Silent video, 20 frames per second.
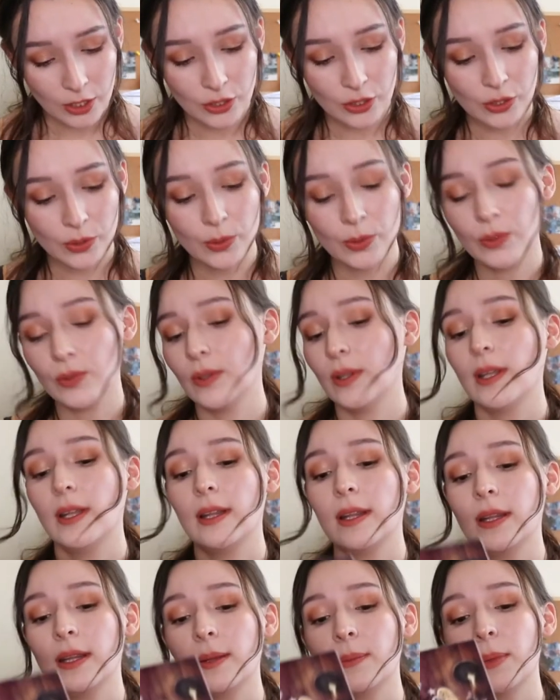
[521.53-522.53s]
so
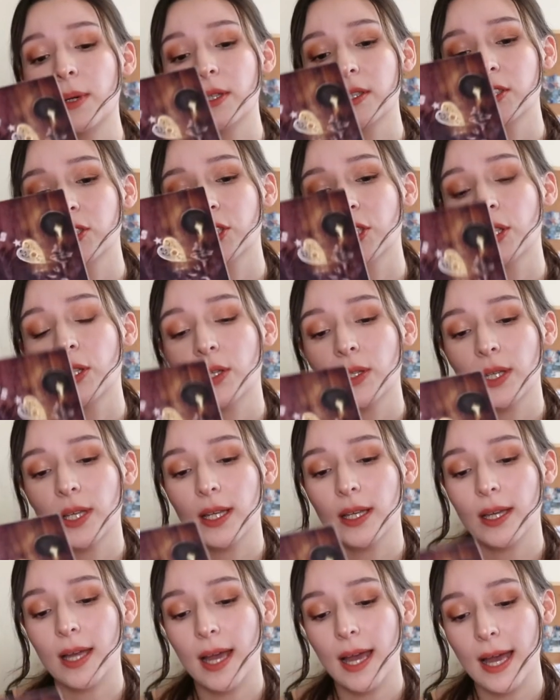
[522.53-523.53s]
the box
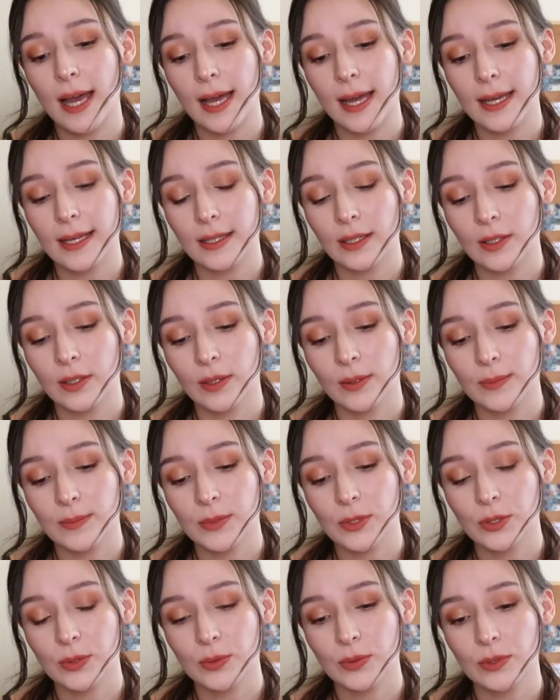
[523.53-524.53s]

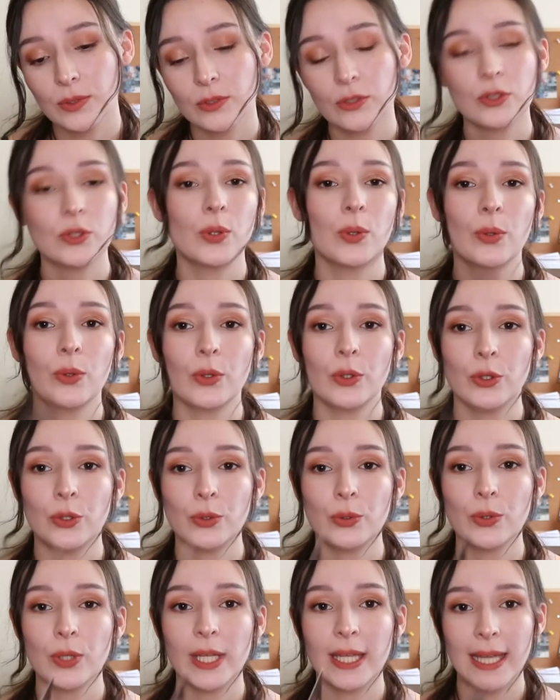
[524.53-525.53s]
comes so
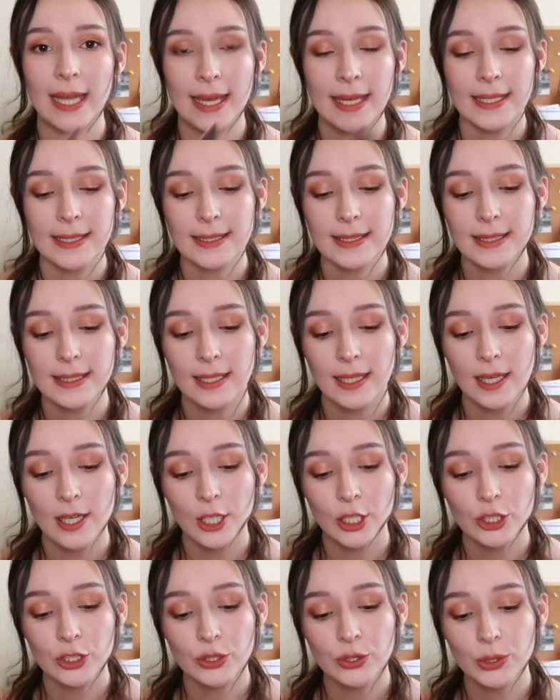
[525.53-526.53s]
you get
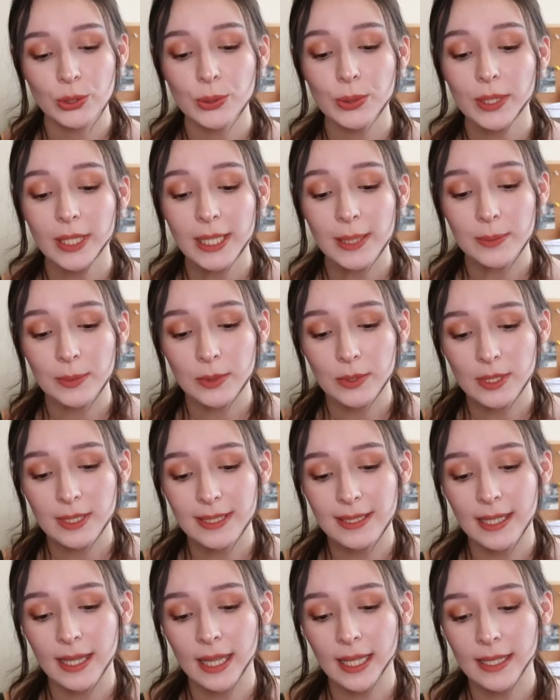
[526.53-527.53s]
two ebooks,
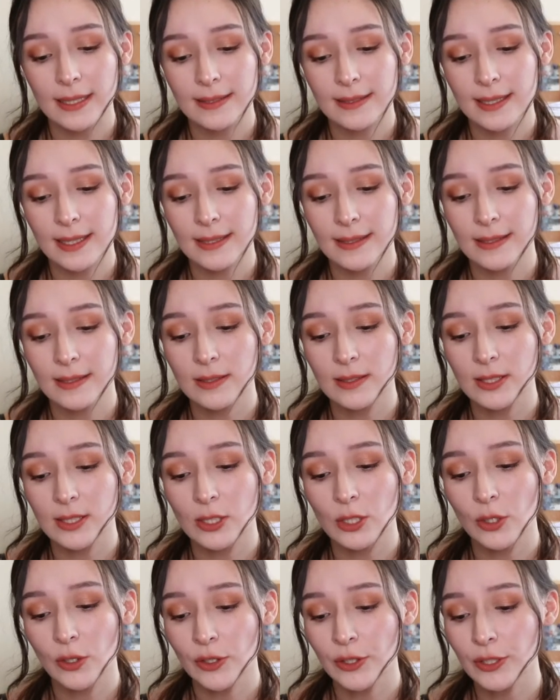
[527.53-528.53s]
The Assassin's
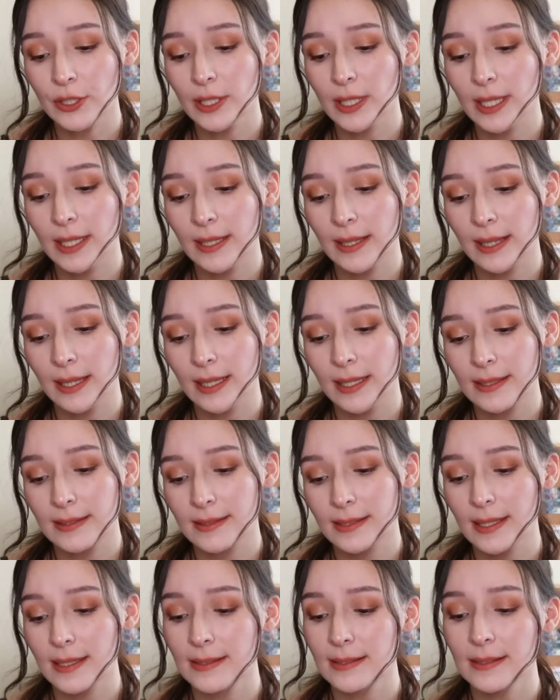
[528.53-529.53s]
Daughter and The
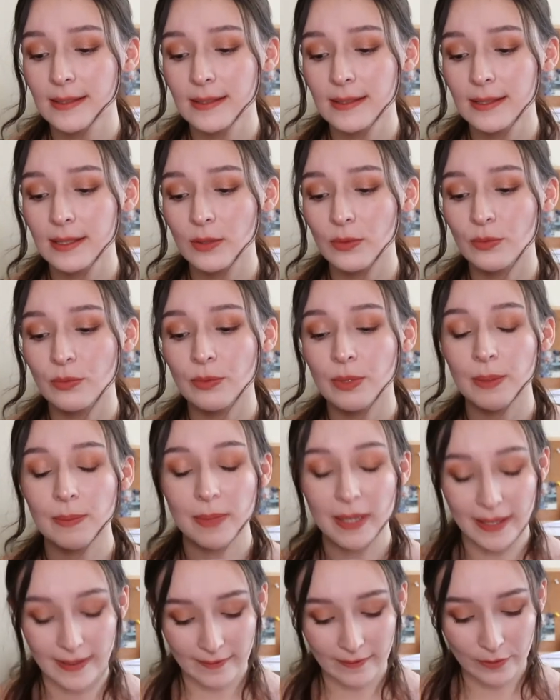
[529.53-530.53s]
Assassin's
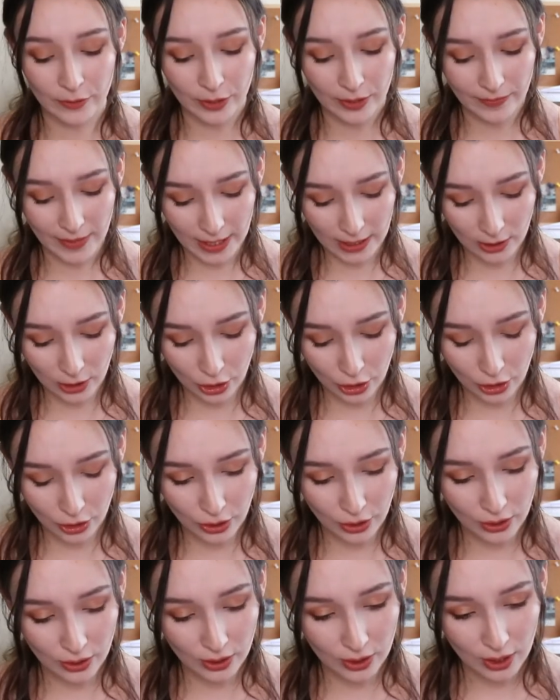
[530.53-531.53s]
Reve
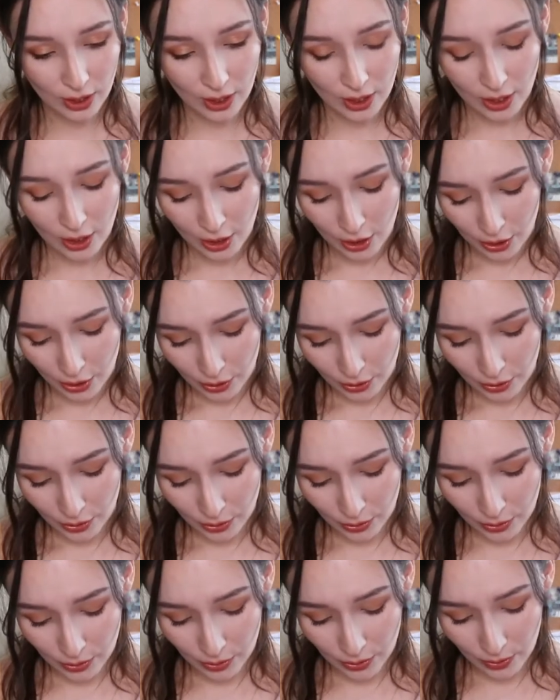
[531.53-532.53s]
Revenge.
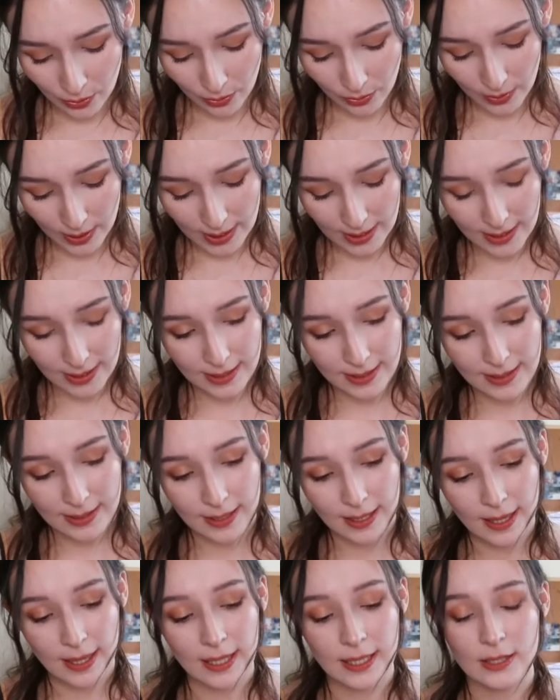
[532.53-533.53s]
So
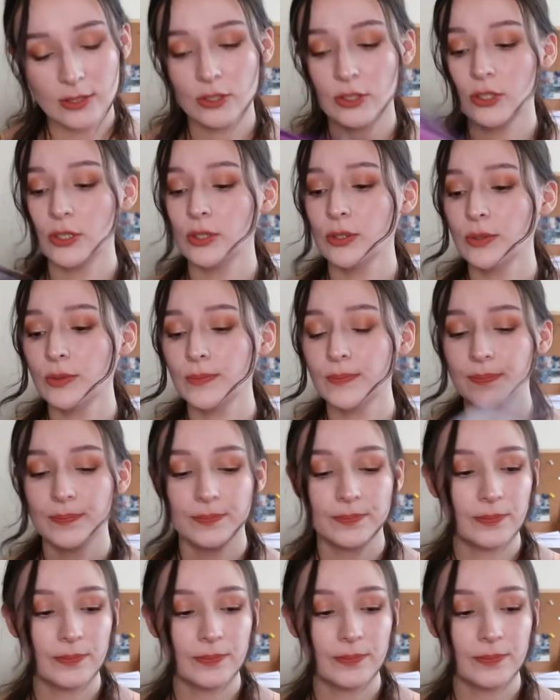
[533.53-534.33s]
these two.